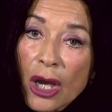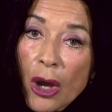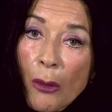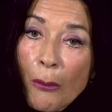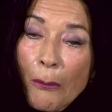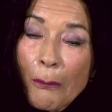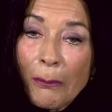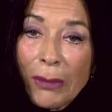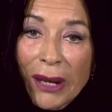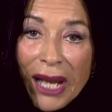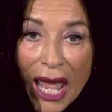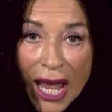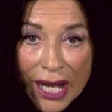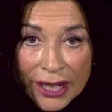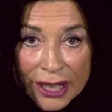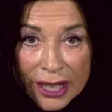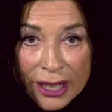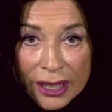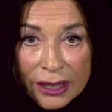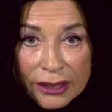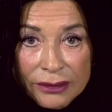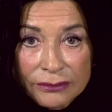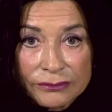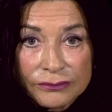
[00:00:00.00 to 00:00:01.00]
on
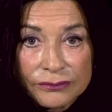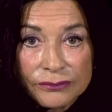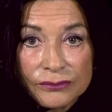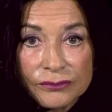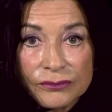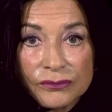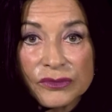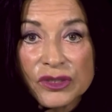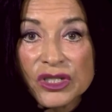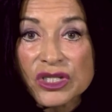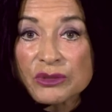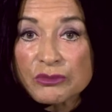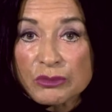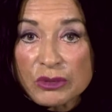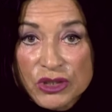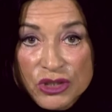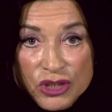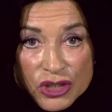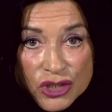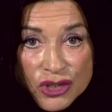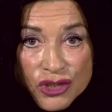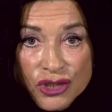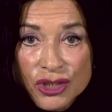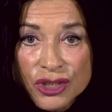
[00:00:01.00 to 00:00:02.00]
Planning,
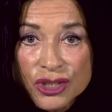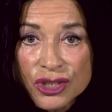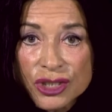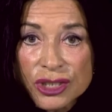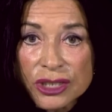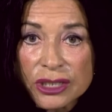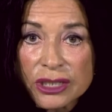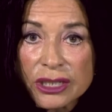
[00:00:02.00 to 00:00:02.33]
Dispositions,